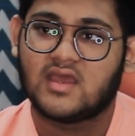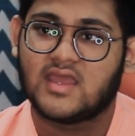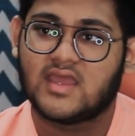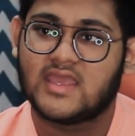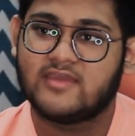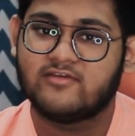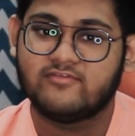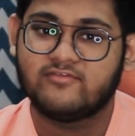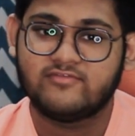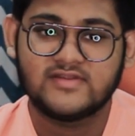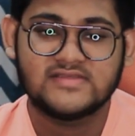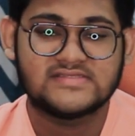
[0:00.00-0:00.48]

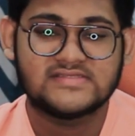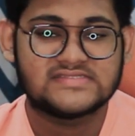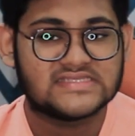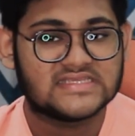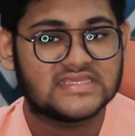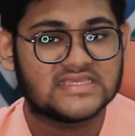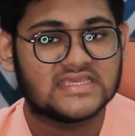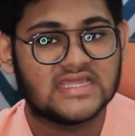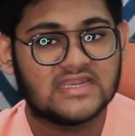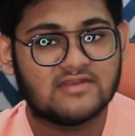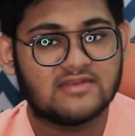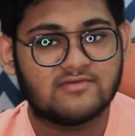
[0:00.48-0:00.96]
every
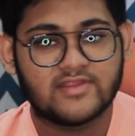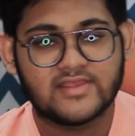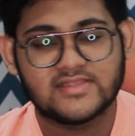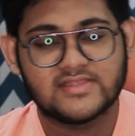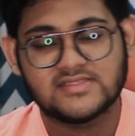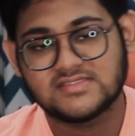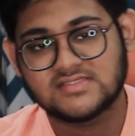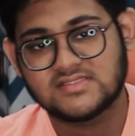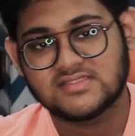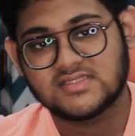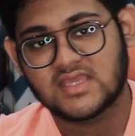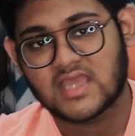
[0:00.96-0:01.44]
single
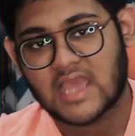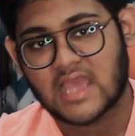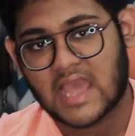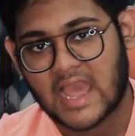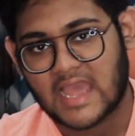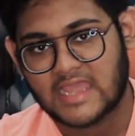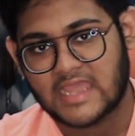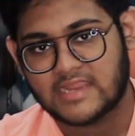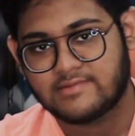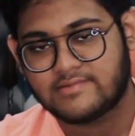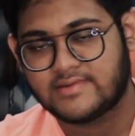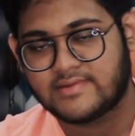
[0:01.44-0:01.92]
range in the
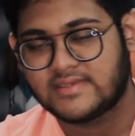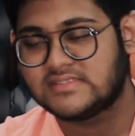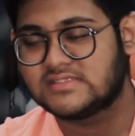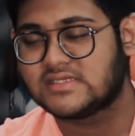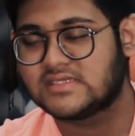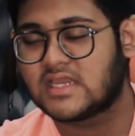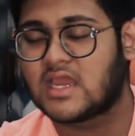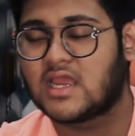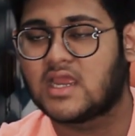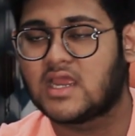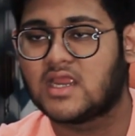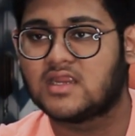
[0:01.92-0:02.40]
high
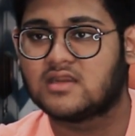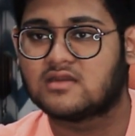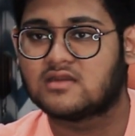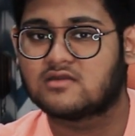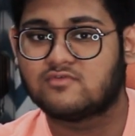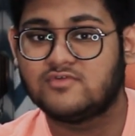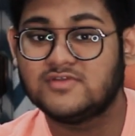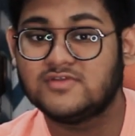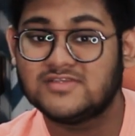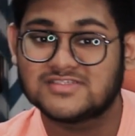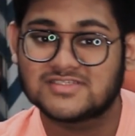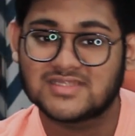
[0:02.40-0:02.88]
range are
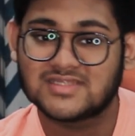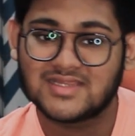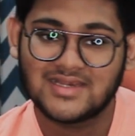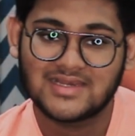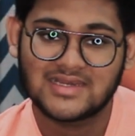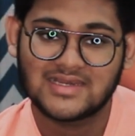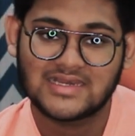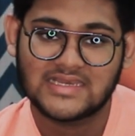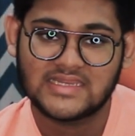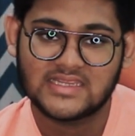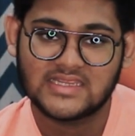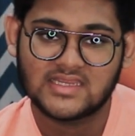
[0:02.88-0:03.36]

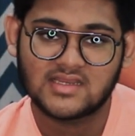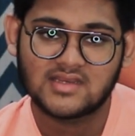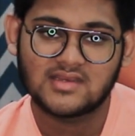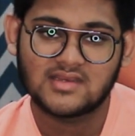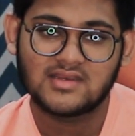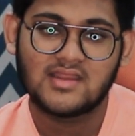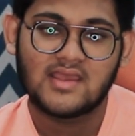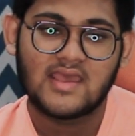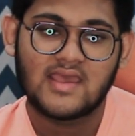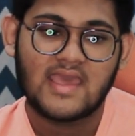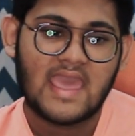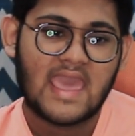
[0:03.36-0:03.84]
crystal
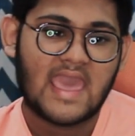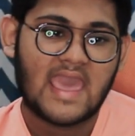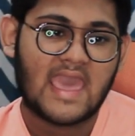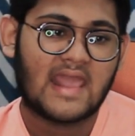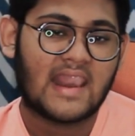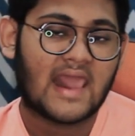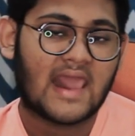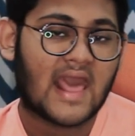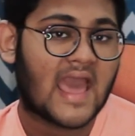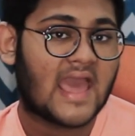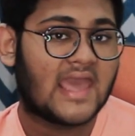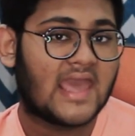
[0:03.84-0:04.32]
clear,
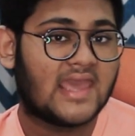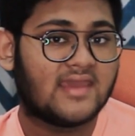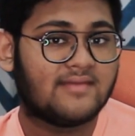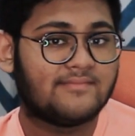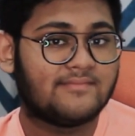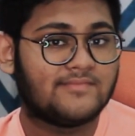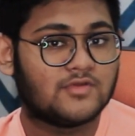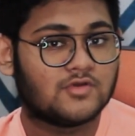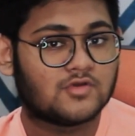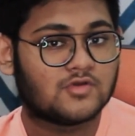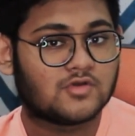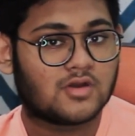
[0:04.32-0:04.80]
and I
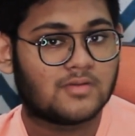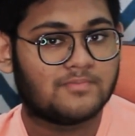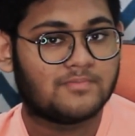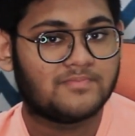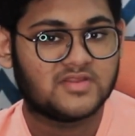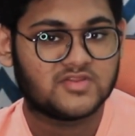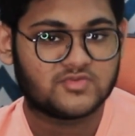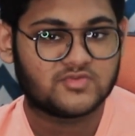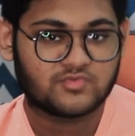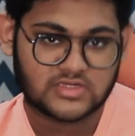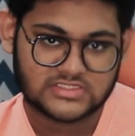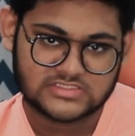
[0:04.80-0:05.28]
have no
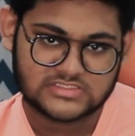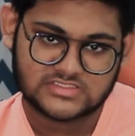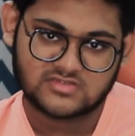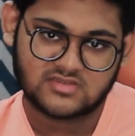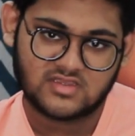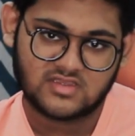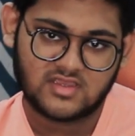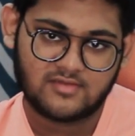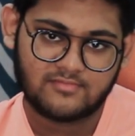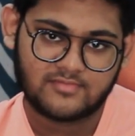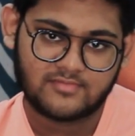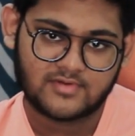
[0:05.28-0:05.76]
complaints
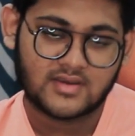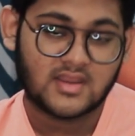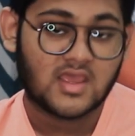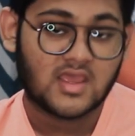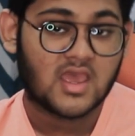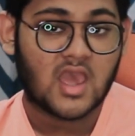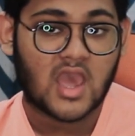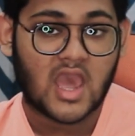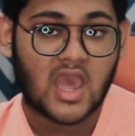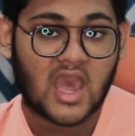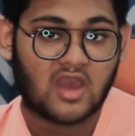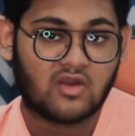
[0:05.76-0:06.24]

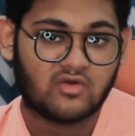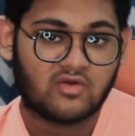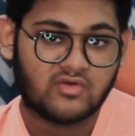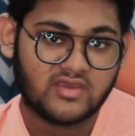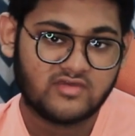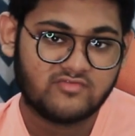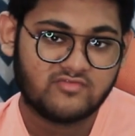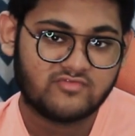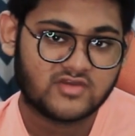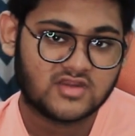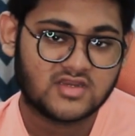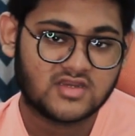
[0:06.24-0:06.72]
whatsoever.
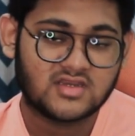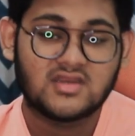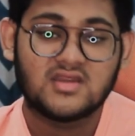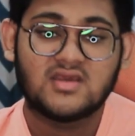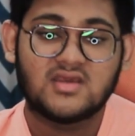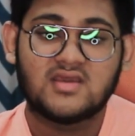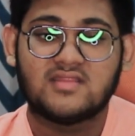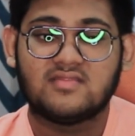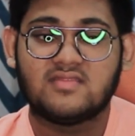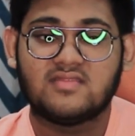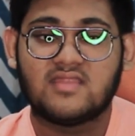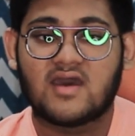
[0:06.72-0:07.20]
However,
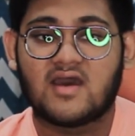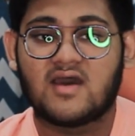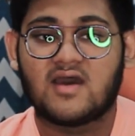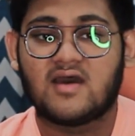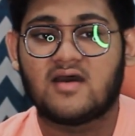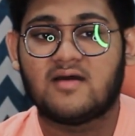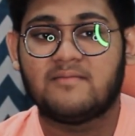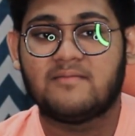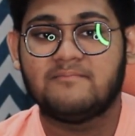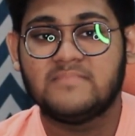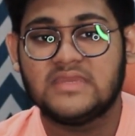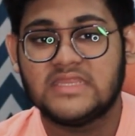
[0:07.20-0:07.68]

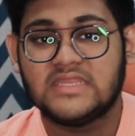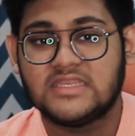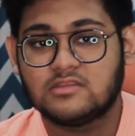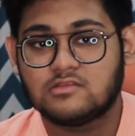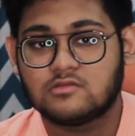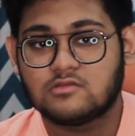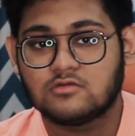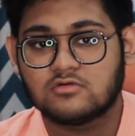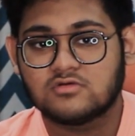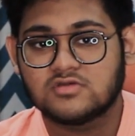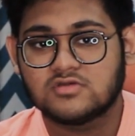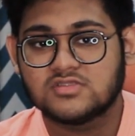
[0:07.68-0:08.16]
the
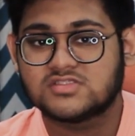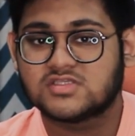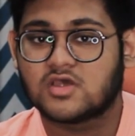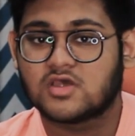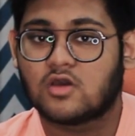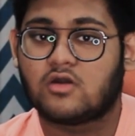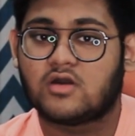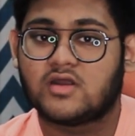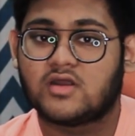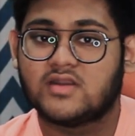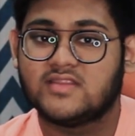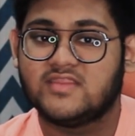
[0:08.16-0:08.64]
mid-tones
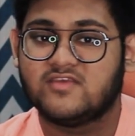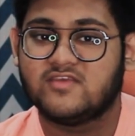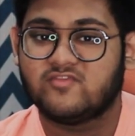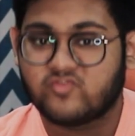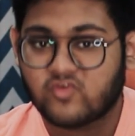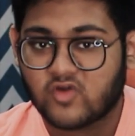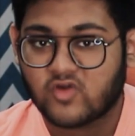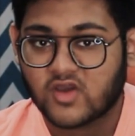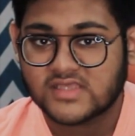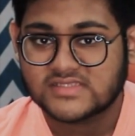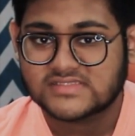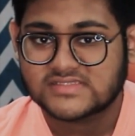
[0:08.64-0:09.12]
or the
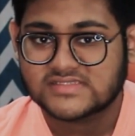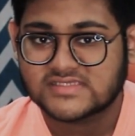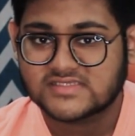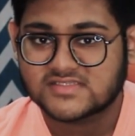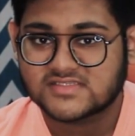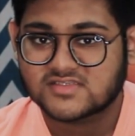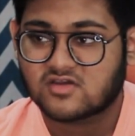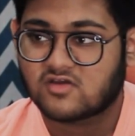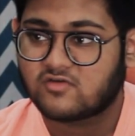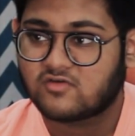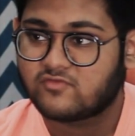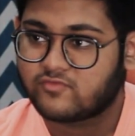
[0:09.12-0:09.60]

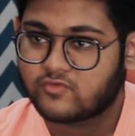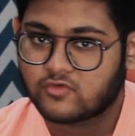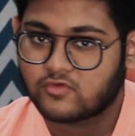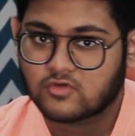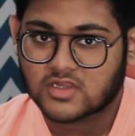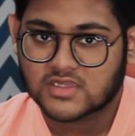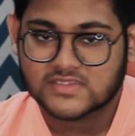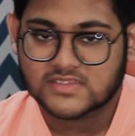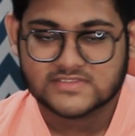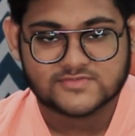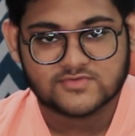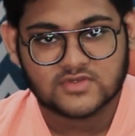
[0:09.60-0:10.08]
voices or
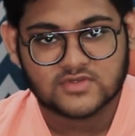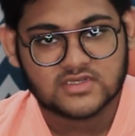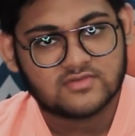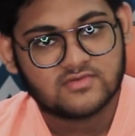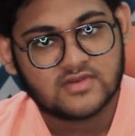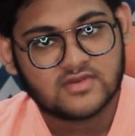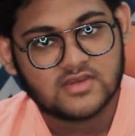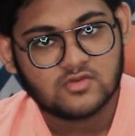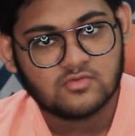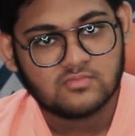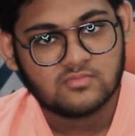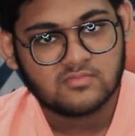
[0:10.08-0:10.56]
vocals,
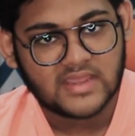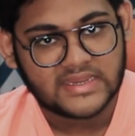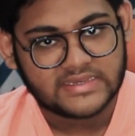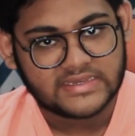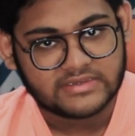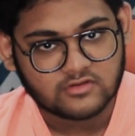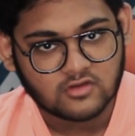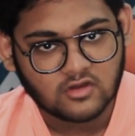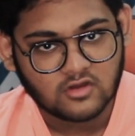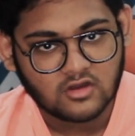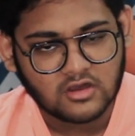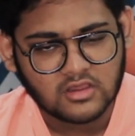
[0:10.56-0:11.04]
whatever you
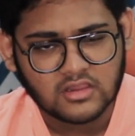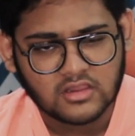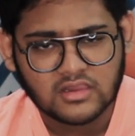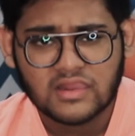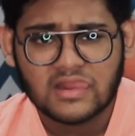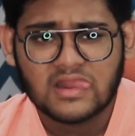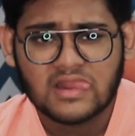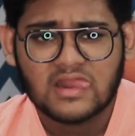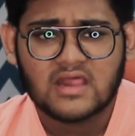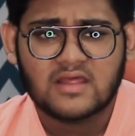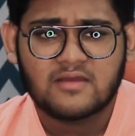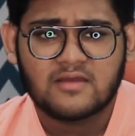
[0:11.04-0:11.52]
might call,